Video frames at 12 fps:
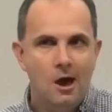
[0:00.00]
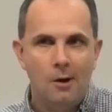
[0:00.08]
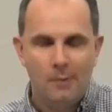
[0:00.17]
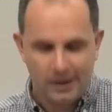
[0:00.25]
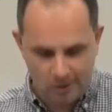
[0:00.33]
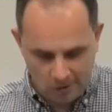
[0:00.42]

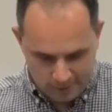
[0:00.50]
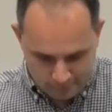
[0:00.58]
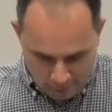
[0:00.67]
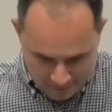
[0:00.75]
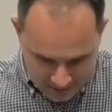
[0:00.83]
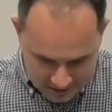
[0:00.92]
where God
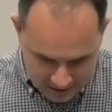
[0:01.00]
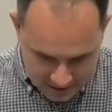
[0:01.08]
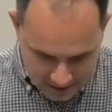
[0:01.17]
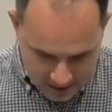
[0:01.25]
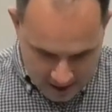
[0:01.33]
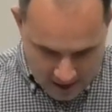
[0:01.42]
had promised
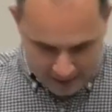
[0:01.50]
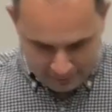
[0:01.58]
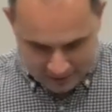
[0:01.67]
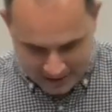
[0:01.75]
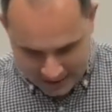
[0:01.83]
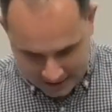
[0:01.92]
that he
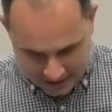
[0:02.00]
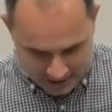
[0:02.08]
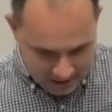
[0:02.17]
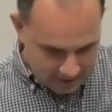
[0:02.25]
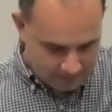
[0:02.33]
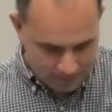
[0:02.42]
would take
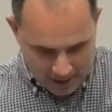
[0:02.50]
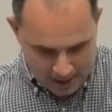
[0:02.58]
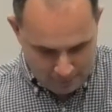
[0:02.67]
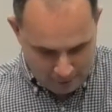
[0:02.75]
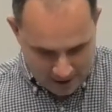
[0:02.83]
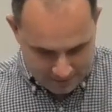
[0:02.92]

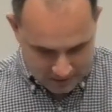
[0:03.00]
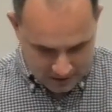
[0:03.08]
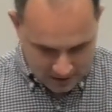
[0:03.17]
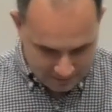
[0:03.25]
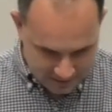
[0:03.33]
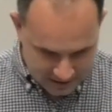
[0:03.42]
Abraham's
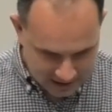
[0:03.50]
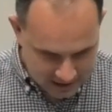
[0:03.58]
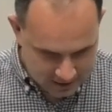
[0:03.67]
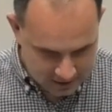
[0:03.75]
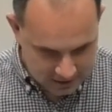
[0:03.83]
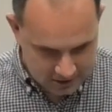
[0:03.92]

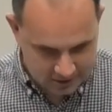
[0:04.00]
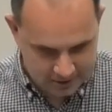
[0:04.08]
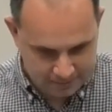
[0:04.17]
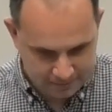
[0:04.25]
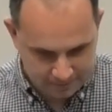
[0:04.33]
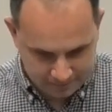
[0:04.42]

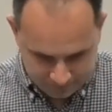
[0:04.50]
descendants.